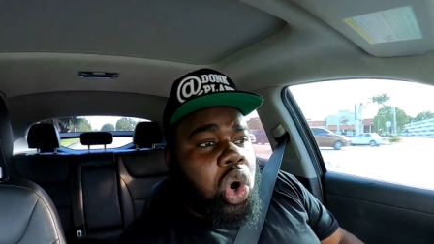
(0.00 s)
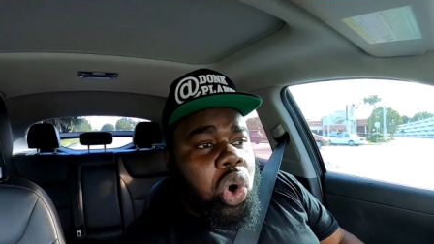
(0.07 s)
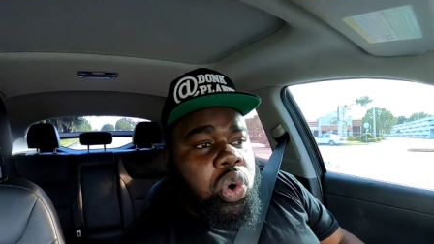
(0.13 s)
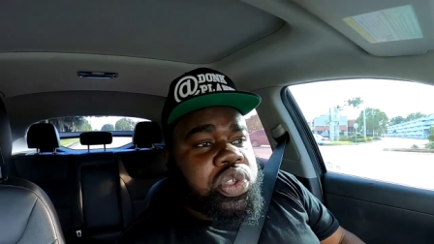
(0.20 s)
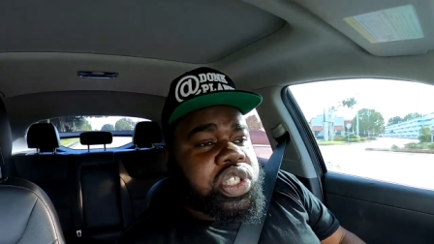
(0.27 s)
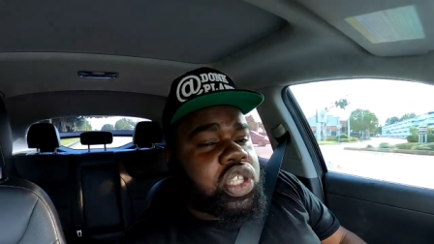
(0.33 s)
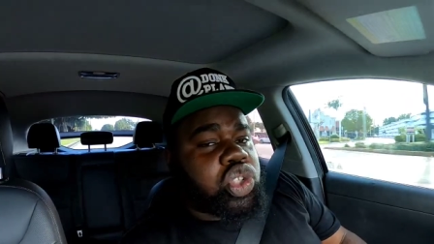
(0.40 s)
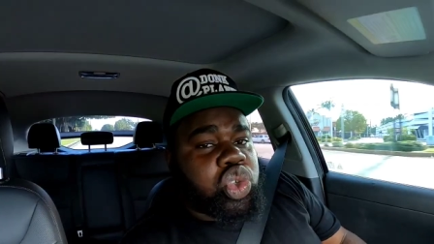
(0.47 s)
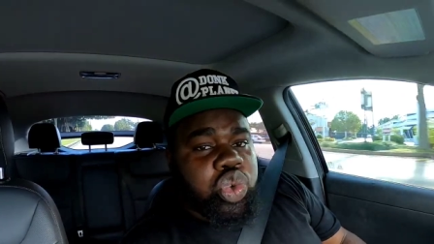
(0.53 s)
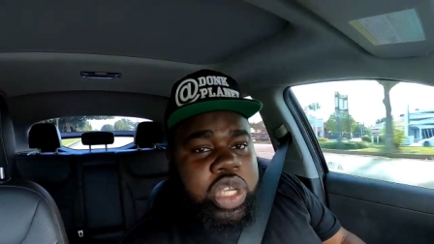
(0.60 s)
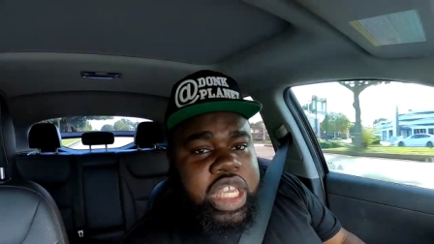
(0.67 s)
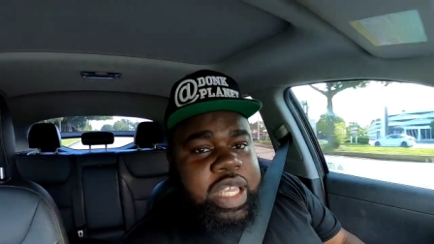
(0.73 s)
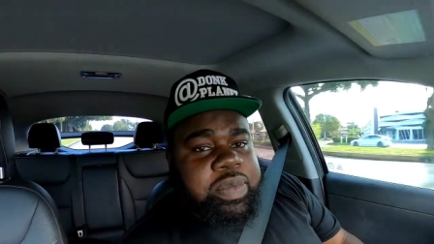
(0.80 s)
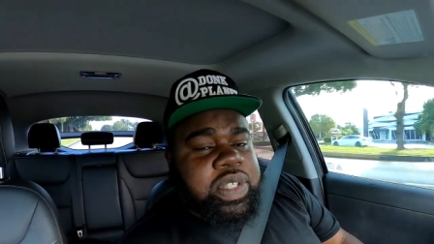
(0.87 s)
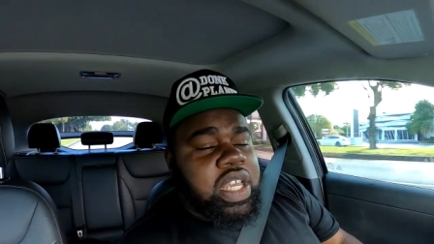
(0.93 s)
goals and
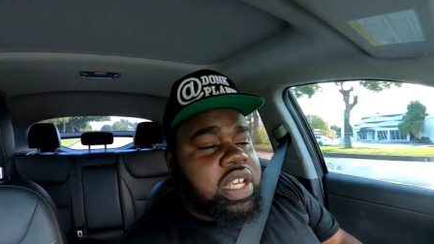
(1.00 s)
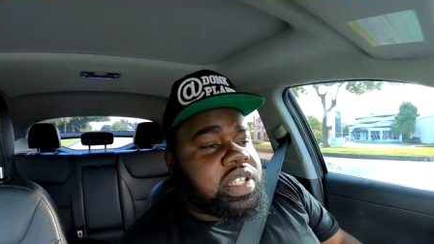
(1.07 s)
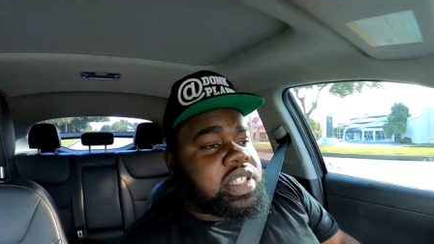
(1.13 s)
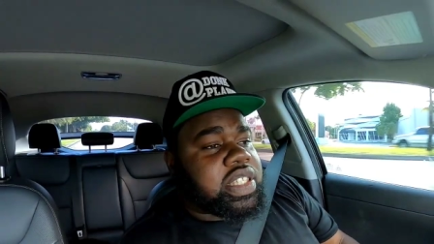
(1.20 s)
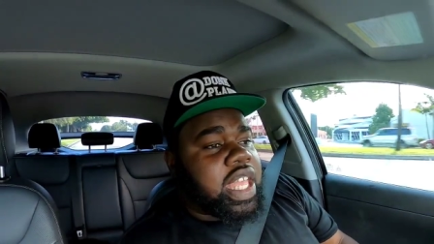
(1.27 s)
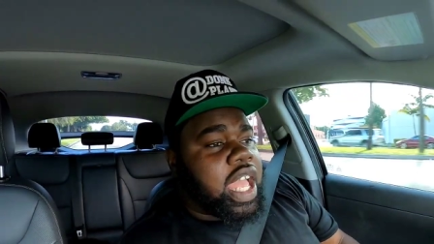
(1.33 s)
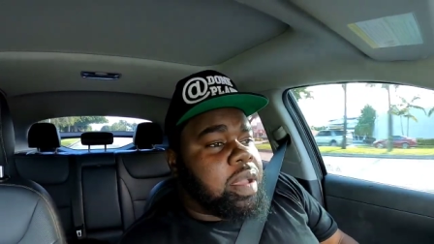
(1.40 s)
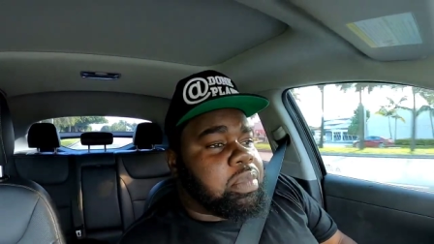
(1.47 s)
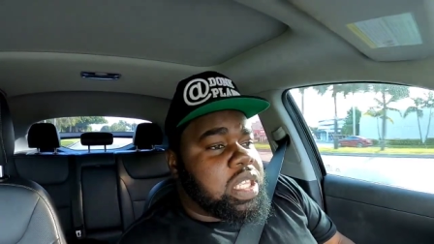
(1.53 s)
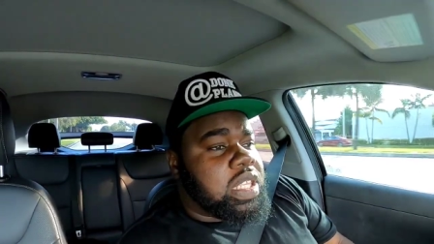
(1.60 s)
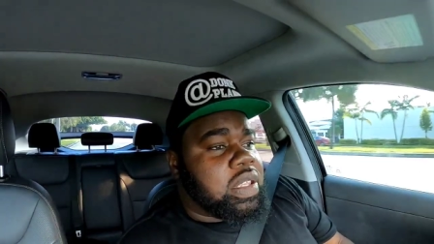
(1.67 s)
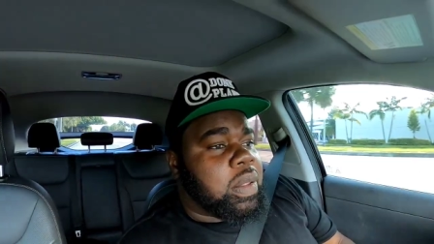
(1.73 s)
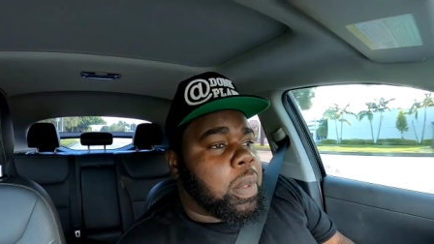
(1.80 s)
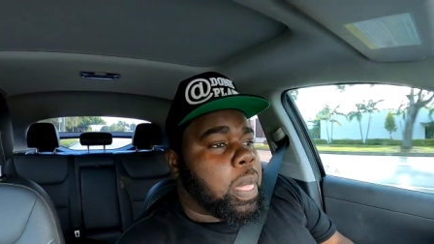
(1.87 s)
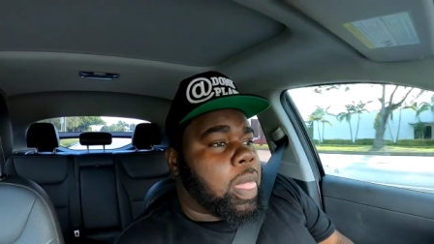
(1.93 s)
dreams, you understand
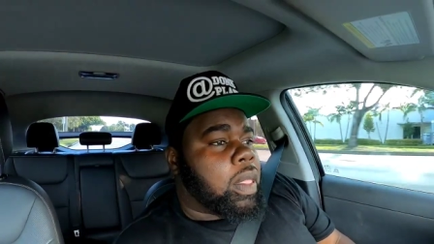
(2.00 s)
me?